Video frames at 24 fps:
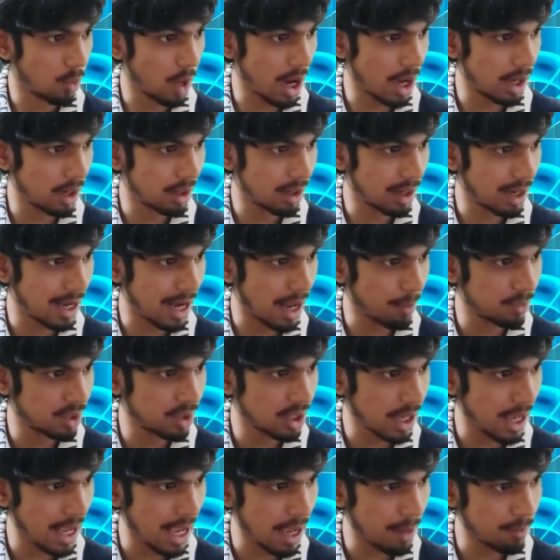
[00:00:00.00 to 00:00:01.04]
where
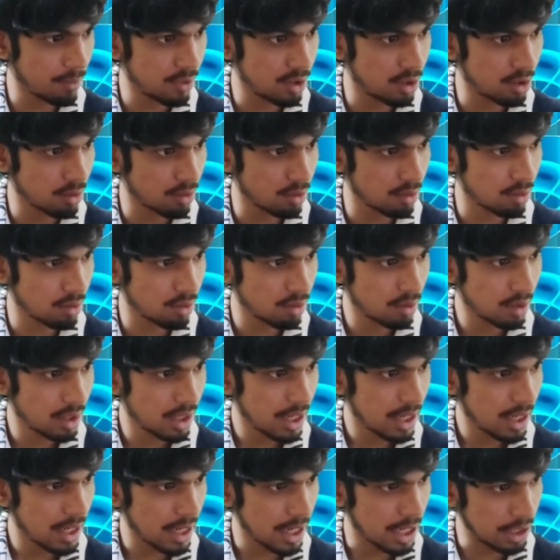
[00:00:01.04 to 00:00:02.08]
lambda m2
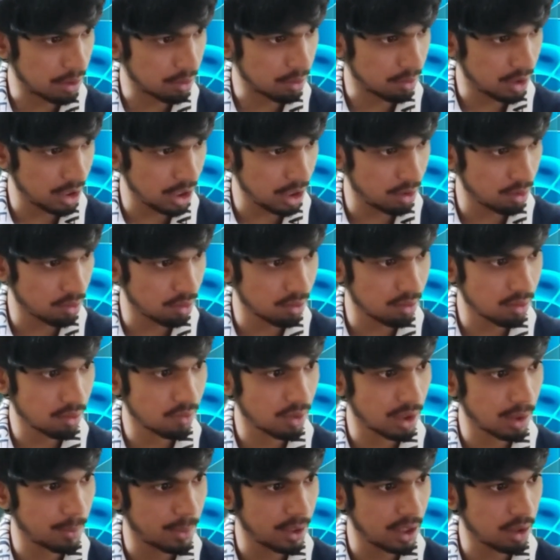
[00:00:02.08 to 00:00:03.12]
into T2
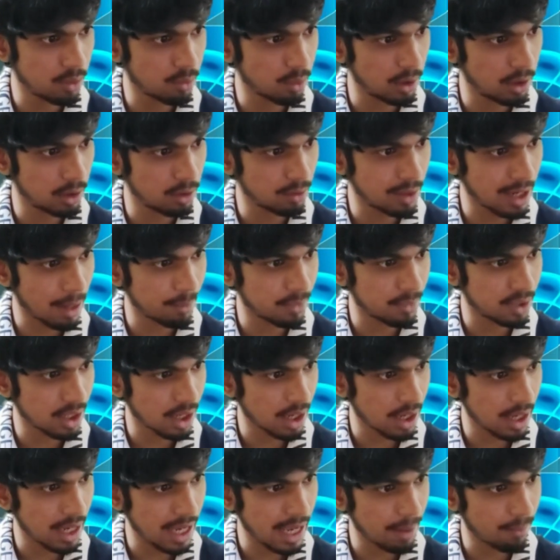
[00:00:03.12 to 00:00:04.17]
will be equal to
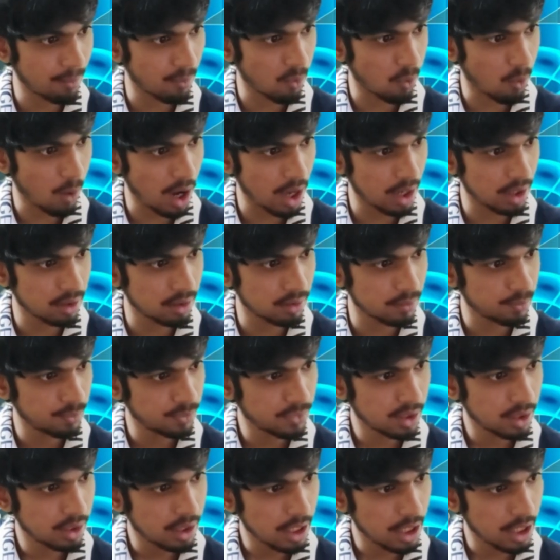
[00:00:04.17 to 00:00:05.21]
lambda m1
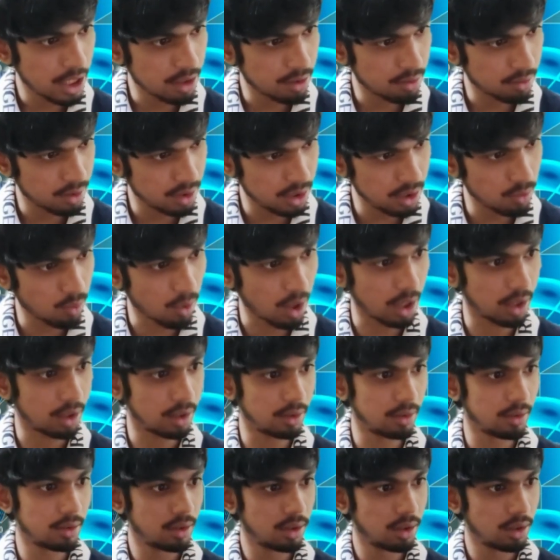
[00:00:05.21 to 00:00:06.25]
into
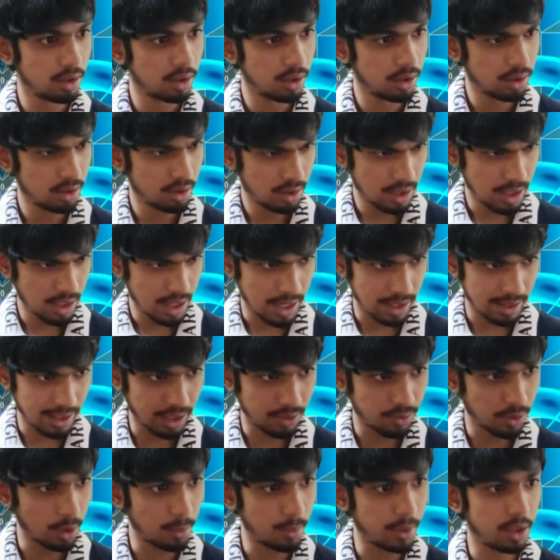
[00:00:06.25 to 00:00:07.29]
T1, and
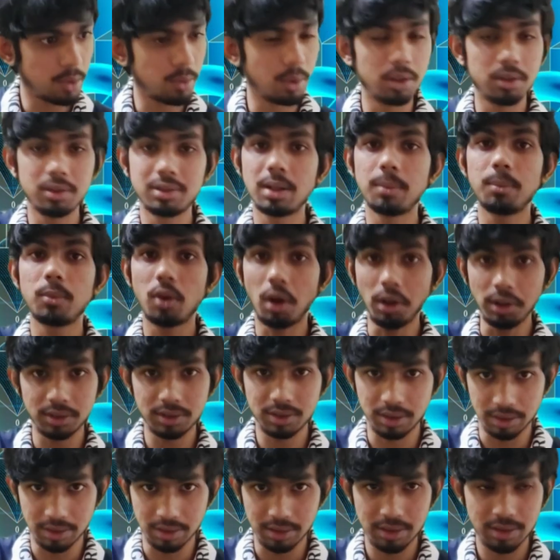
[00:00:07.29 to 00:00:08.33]
that will be equal to some
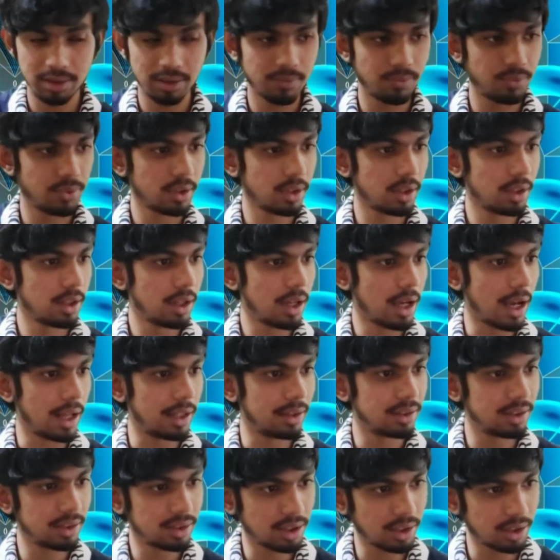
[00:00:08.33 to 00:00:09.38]
constant.
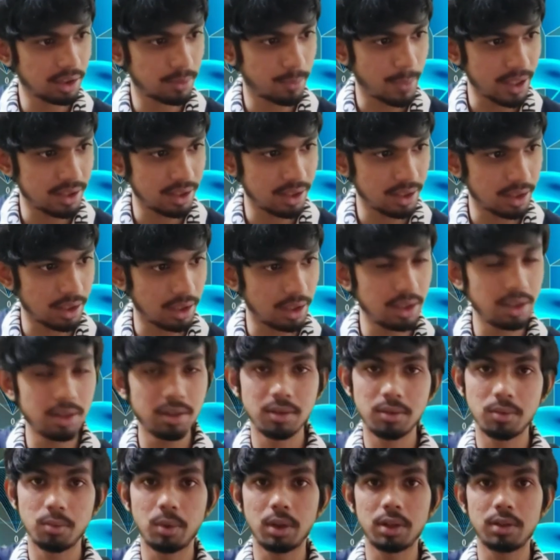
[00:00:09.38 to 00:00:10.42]
And this is
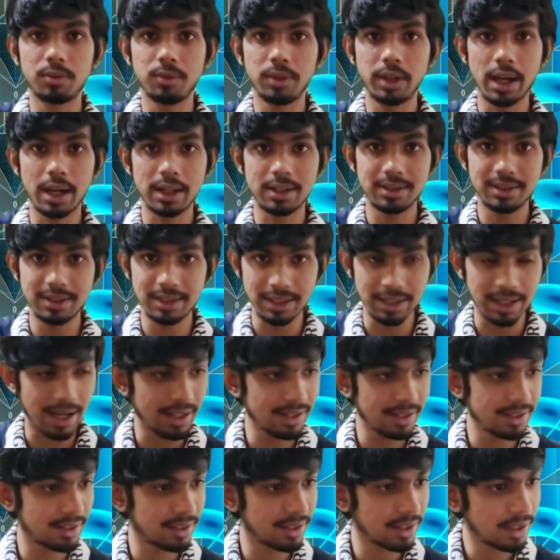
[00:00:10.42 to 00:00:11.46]
basically what we had seen
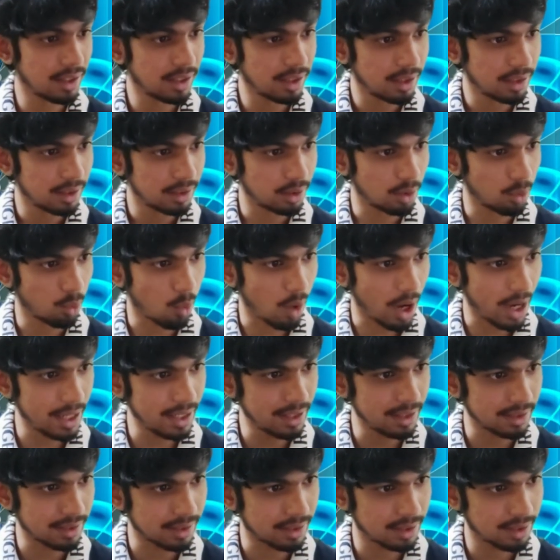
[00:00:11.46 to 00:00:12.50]
as the
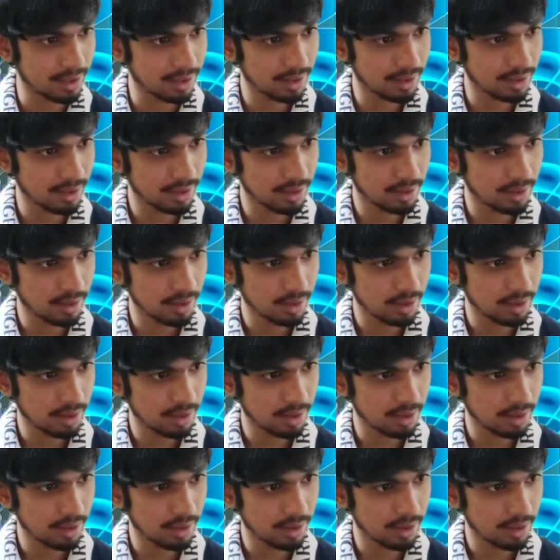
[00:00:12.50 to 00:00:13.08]
Wien's